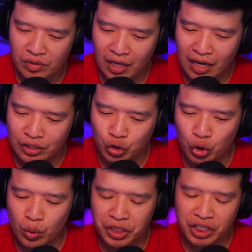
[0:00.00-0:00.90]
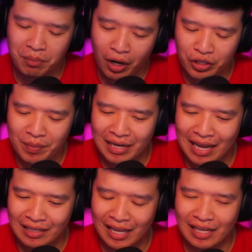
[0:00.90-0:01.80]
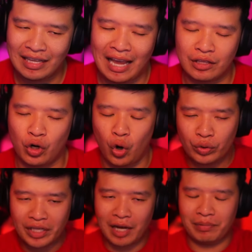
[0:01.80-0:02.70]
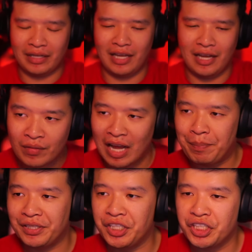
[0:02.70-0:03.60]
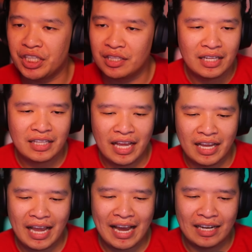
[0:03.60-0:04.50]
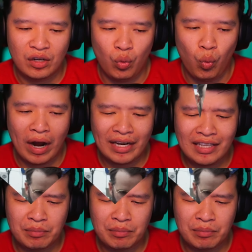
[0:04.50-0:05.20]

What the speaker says: the George Washington Monument and they're holding up like a petition thing and wanting them